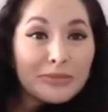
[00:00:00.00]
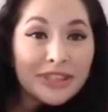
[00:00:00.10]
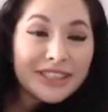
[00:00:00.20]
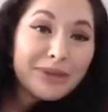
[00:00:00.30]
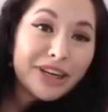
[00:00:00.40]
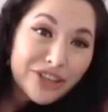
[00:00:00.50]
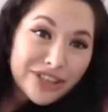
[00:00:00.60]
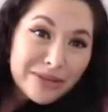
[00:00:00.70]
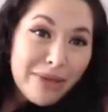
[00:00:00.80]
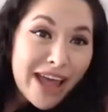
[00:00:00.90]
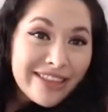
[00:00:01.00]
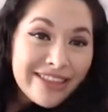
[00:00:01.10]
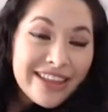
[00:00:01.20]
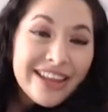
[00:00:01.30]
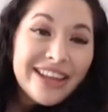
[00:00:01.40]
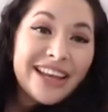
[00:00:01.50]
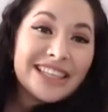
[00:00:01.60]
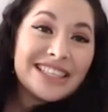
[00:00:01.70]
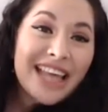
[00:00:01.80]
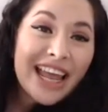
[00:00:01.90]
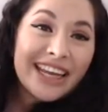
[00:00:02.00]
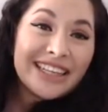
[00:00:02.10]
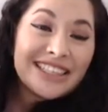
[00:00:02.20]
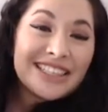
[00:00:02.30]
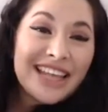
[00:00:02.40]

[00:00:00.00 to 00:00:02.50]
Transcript: because my degree is in math and science.